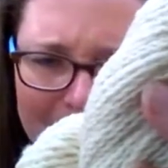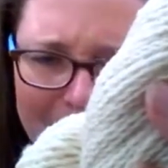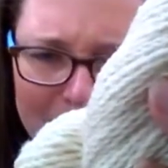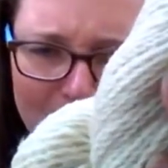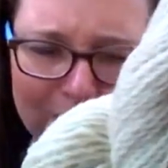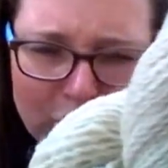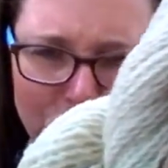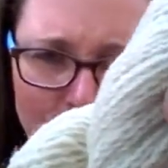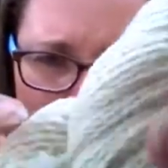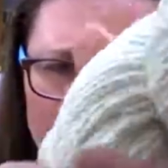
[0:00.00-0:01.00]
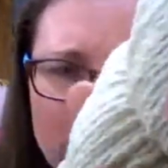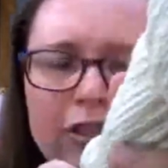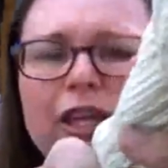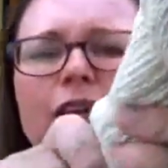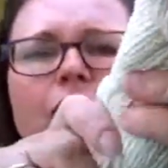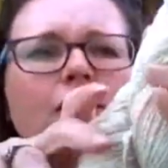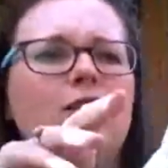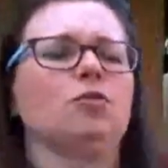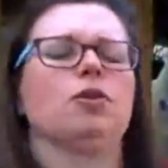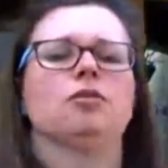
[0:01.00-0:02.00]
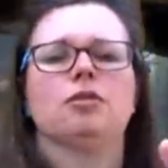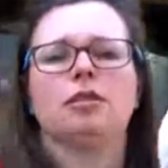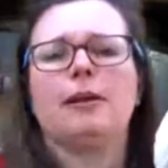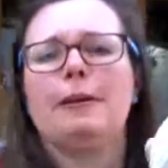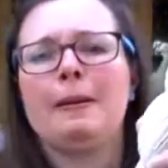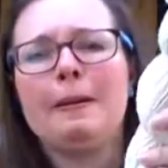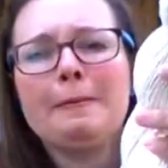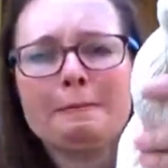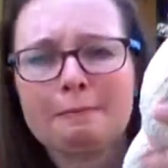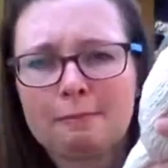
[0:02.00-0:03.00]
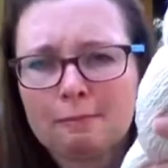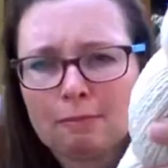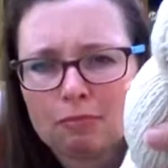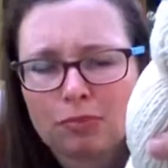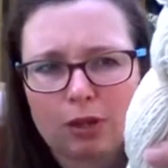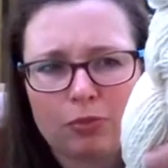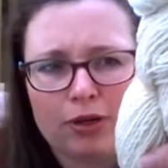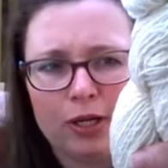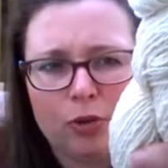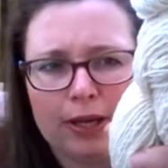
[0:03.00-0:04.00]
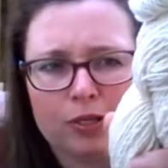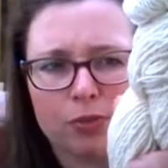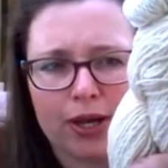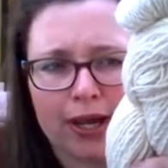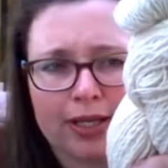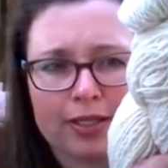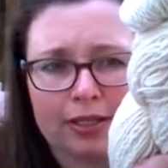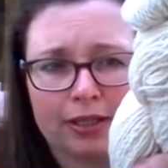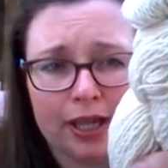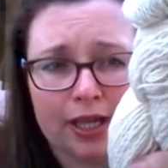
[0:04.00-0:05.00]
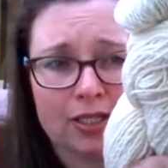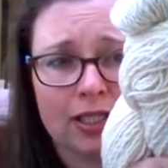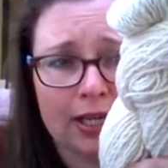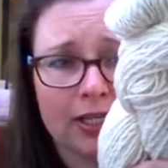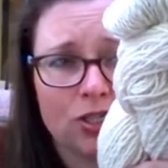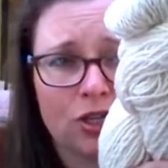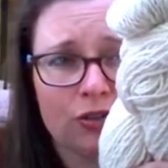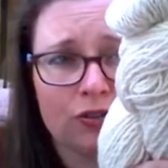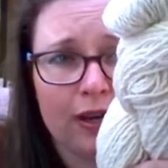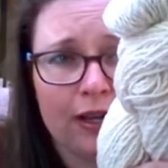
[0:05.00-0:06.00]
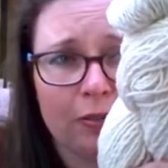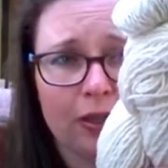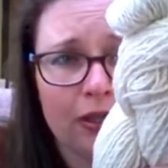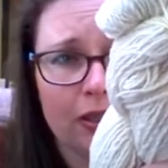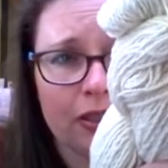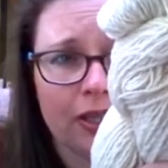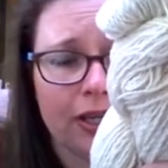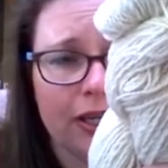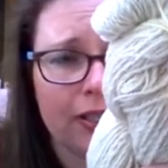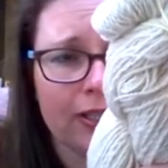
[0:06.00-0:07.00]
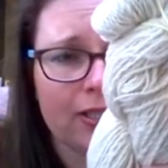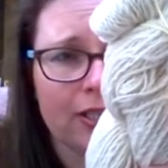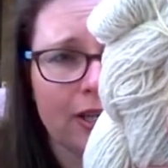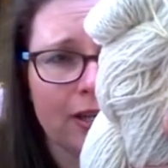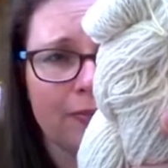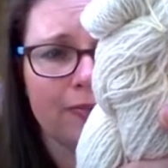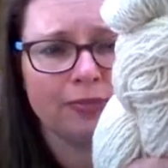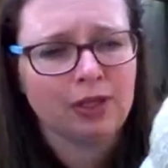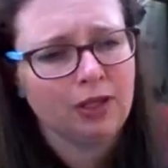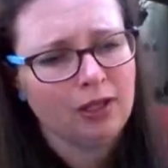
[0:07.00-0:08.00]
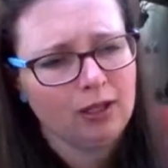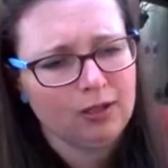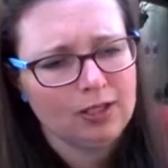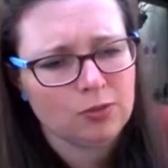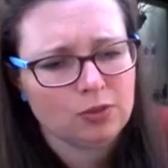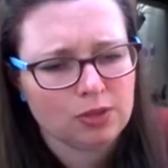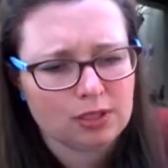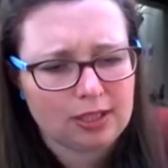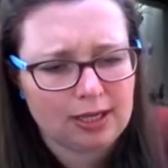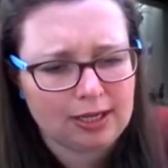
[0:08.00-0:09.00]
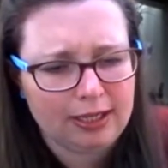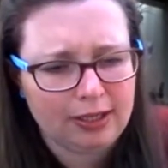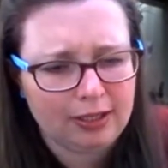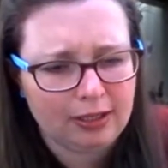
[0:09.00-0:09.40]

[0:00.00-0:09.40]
So I don't think this one's merino based, but it is a nice soft fibre, and this one's a slightly